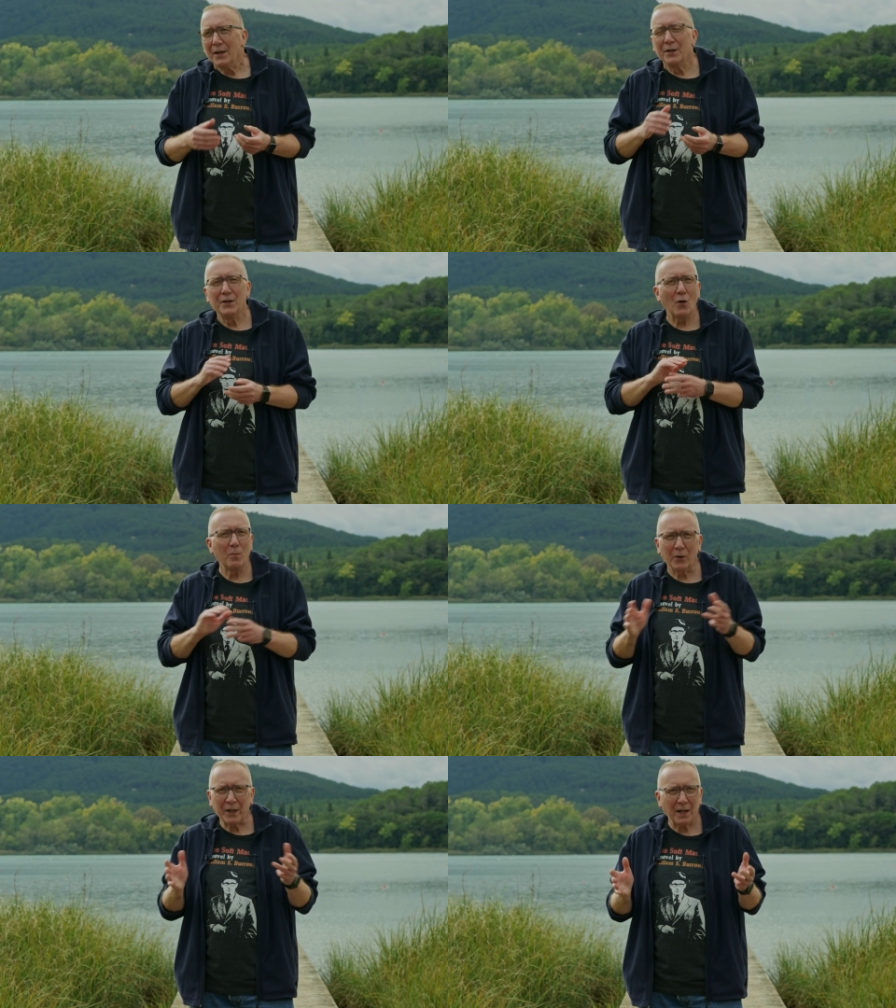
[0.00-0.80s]

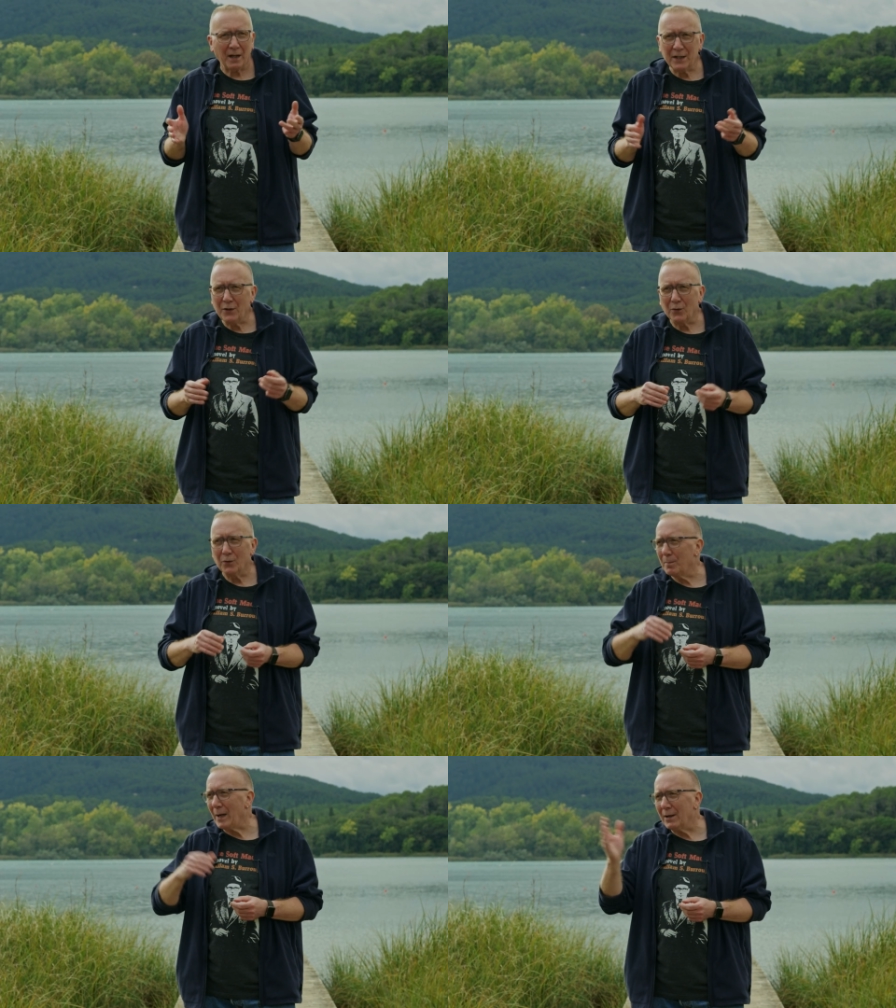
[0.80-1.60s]
nobody I knew,
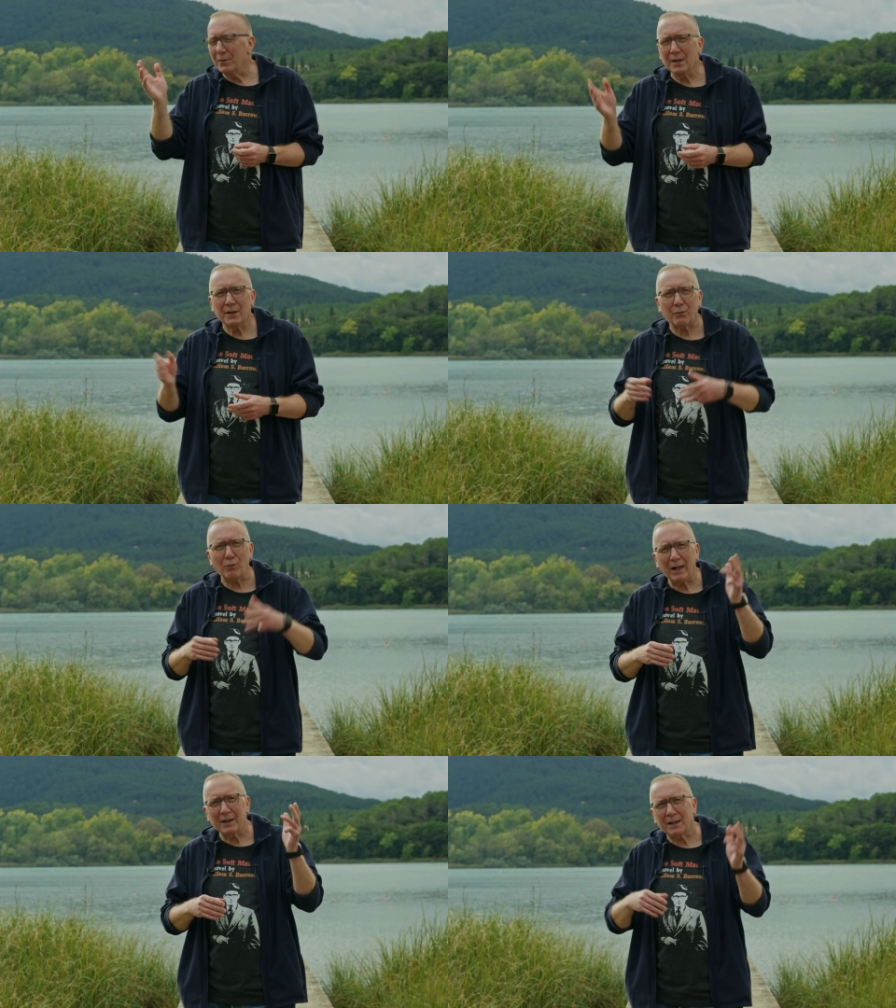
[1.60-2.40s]
parents,
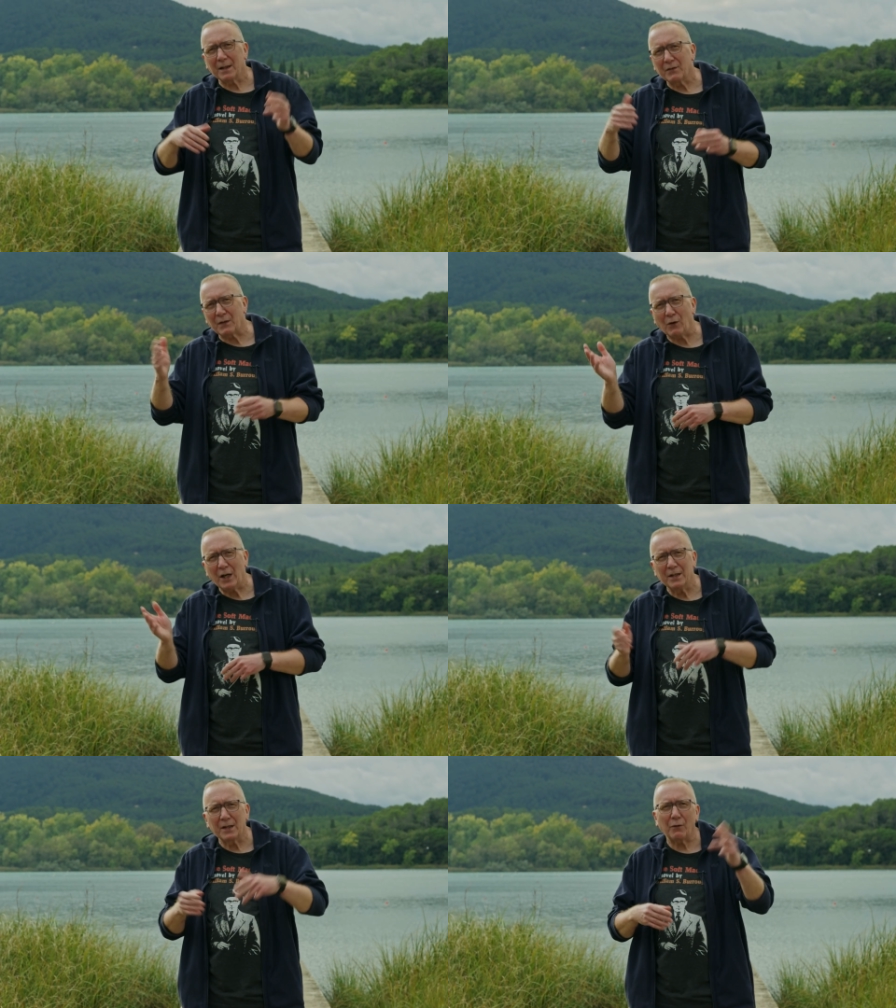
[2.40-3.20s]
relatives,
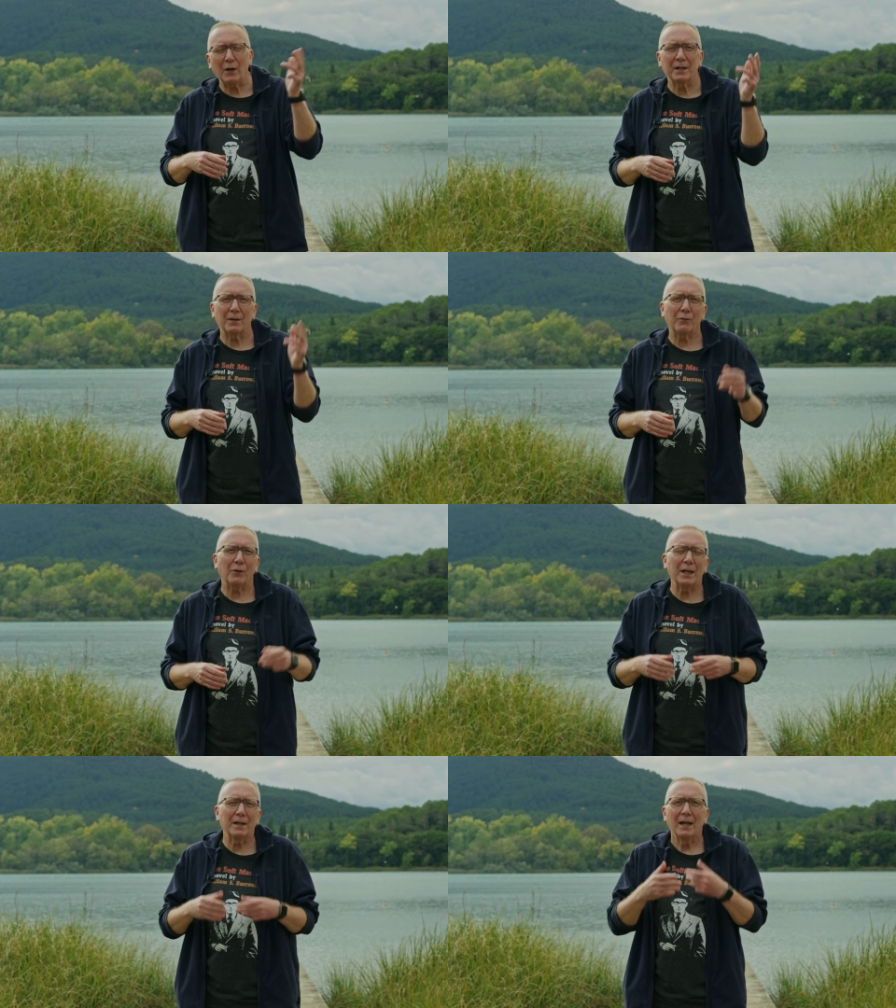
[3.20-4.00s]
friends of
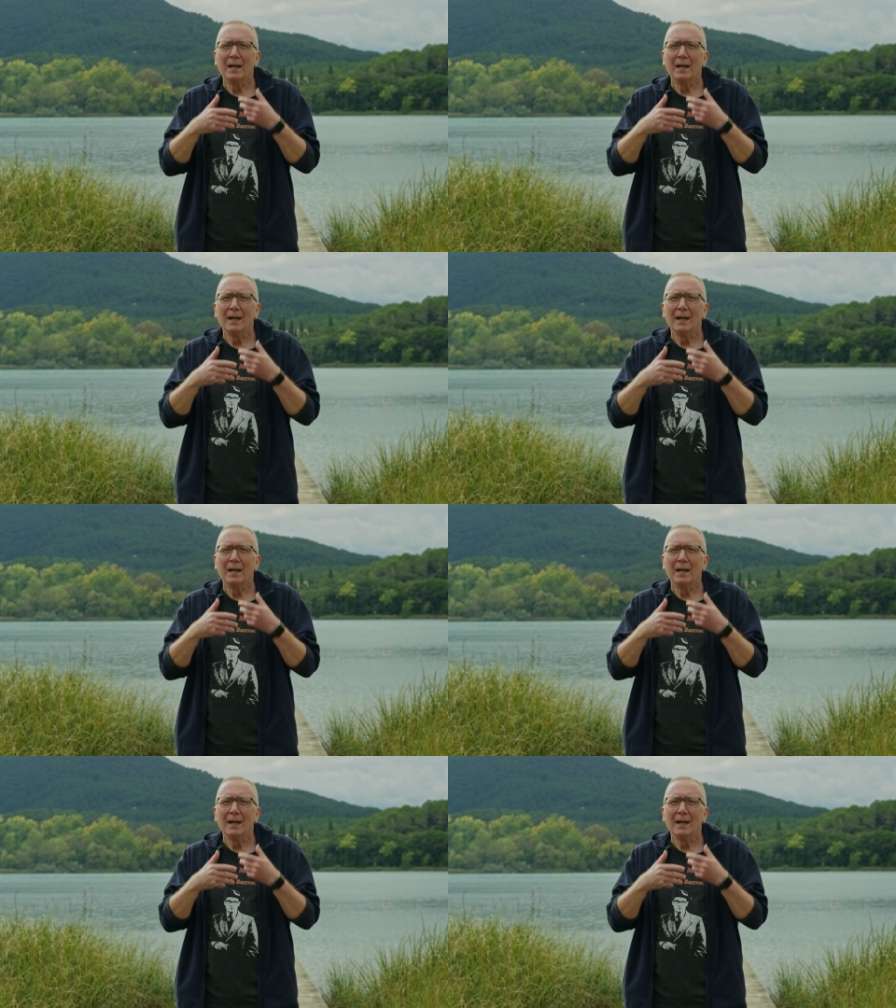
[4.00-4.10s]
friends,